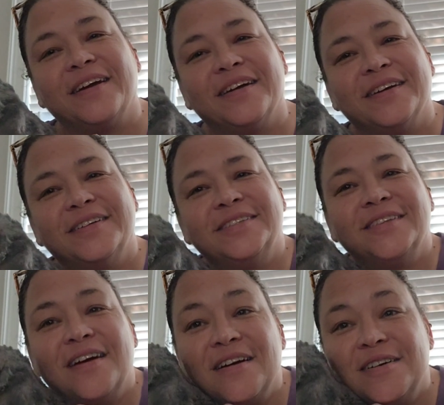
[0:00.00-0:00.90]

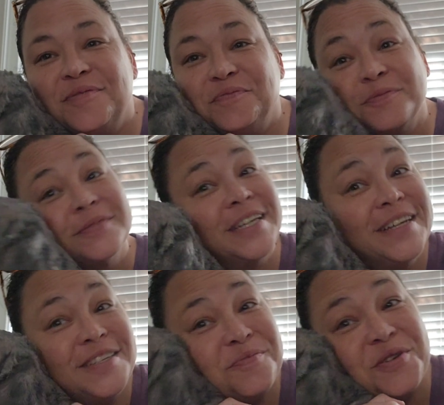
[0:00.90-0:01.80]
guys,
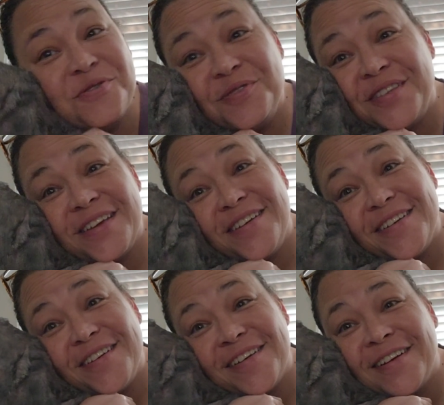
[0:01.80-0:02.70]
it's Muse
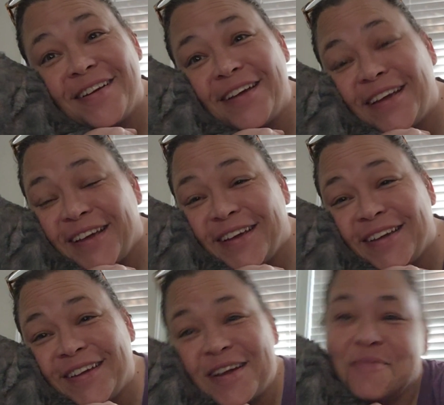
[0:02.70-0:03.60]
here,
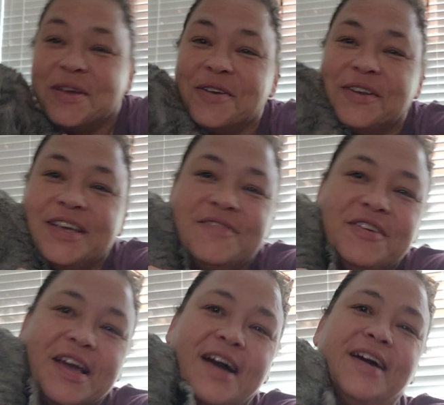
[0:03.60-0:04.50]
and I'm here to
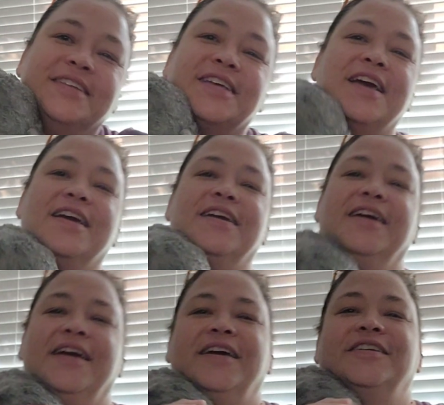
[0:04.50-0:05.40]
give you guys
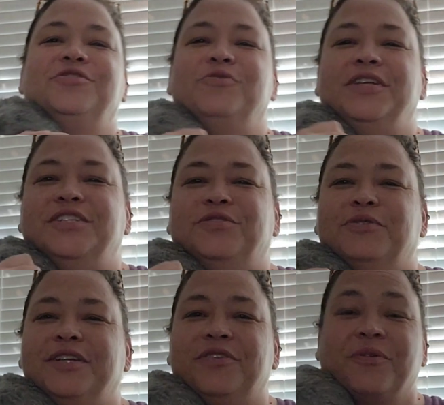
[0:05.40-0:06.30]
a
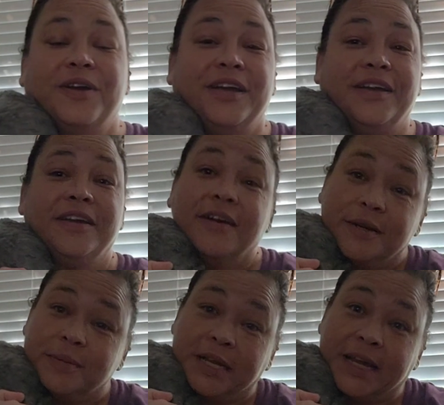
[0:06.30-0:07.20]
2023
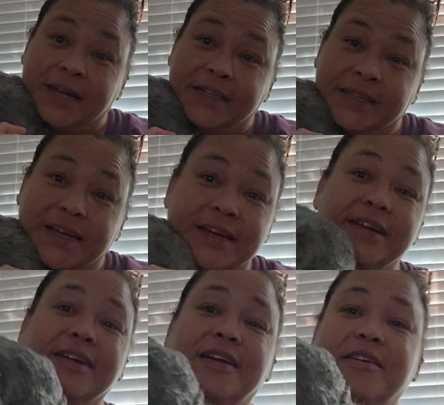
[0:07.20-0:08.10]
update.
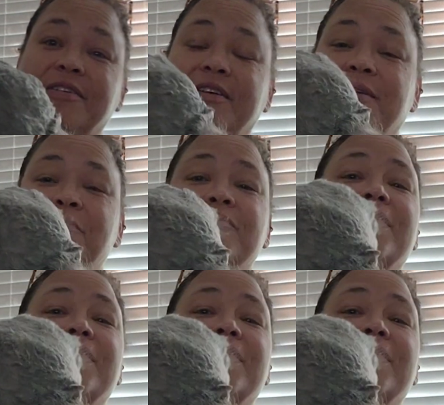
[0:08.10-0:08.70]
And clearly,